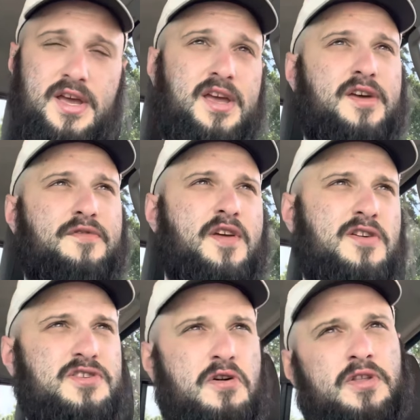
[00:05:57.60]
if
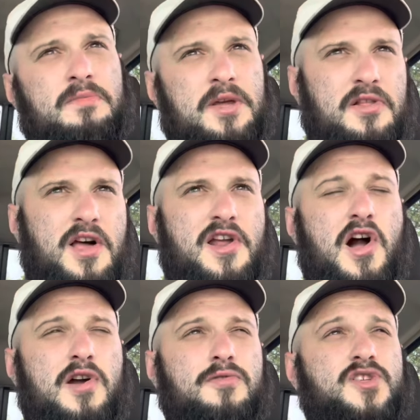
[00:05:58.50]
there's going to be a lot of
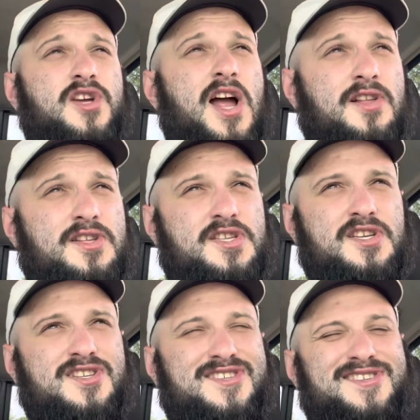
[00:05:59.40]
awkward
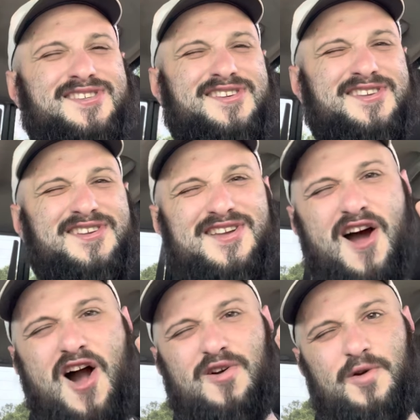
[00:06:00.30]
silences.
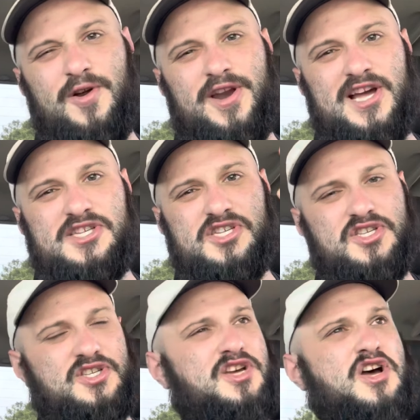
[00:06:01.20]
Awkward,
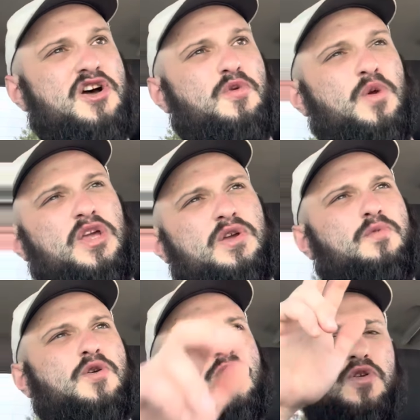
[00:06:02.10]
as we
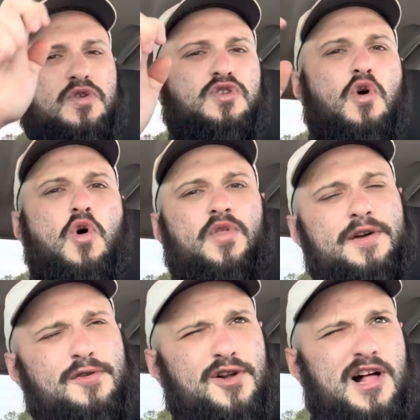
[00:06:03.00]
were told they
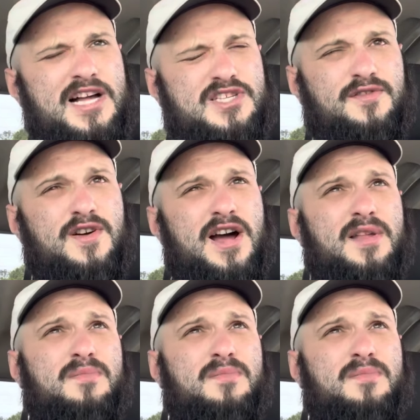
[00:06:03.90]
were classified,